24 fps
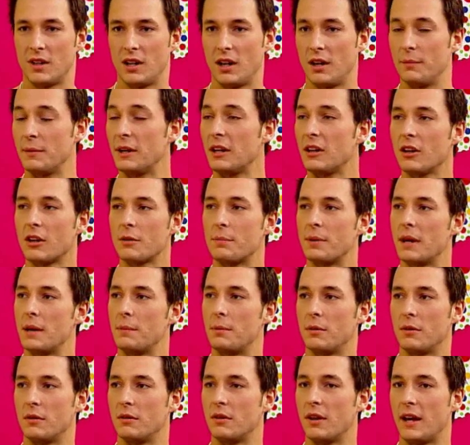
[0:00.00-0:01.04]
lot of
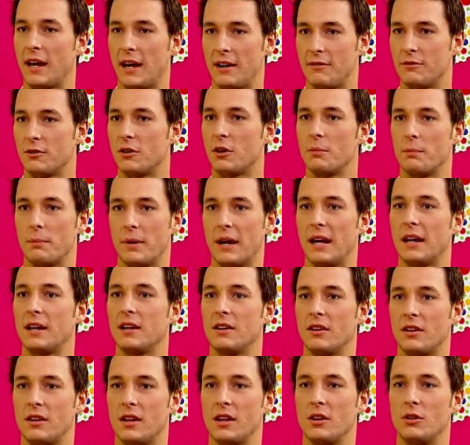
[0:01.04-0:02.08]
people have gotten back
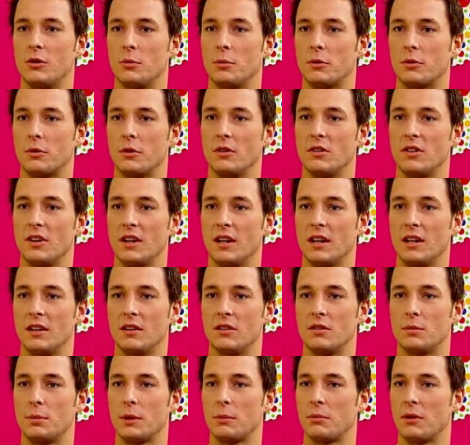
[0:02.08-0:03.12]
into their normal
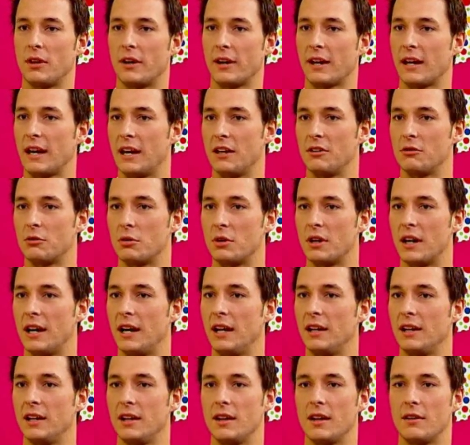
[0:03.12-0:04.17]
routines. People like Andrew and
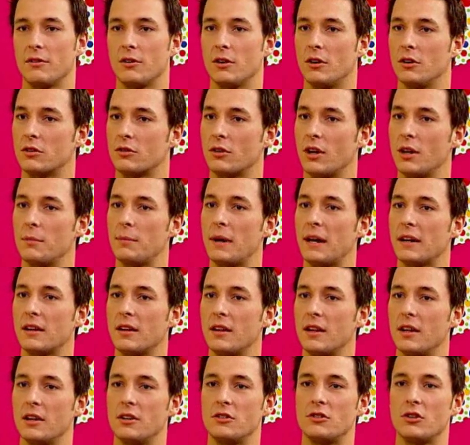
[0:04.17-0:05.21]
Hayley, they've gone straight back
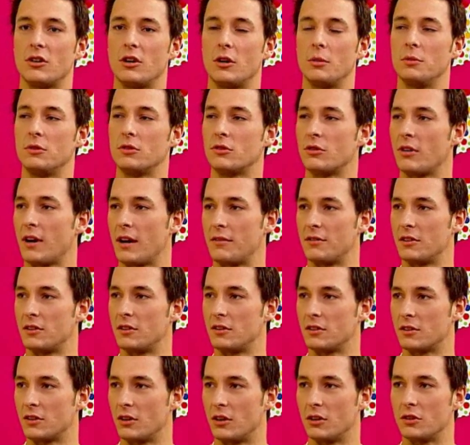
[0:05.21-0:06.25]
to their jobs. Travis
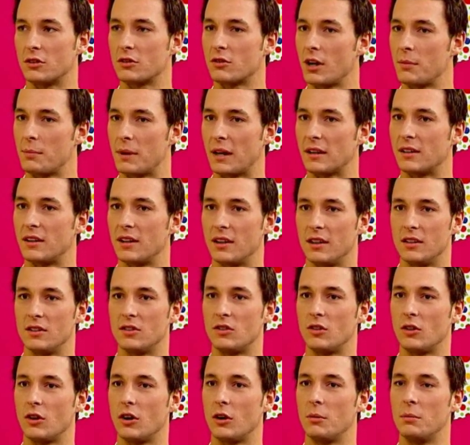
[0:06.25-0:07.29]
has gone straight back to
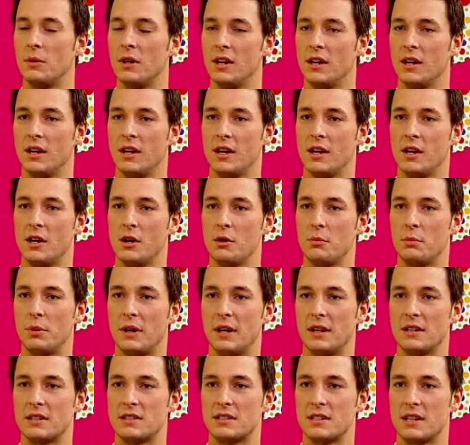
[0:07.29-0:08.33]
his job.
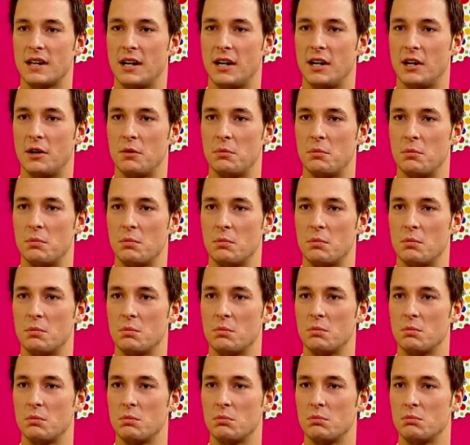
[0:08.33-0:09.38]
But I
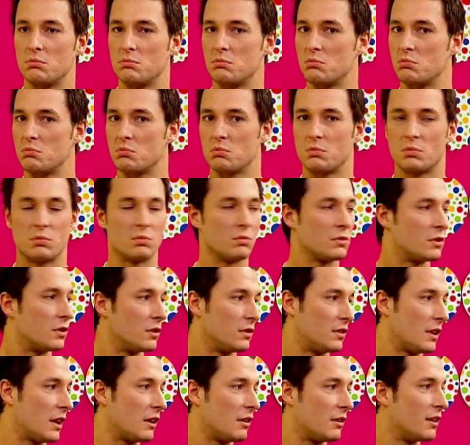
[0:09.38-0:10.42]

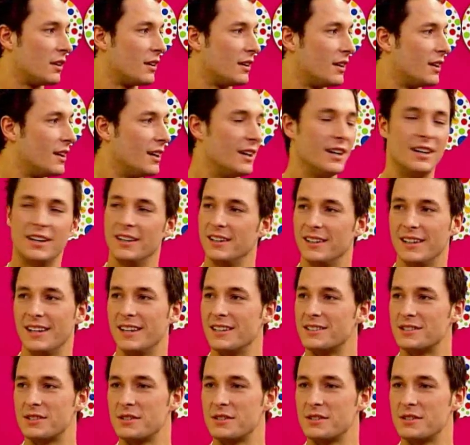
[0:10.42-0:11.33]
didn't want to go back to my job.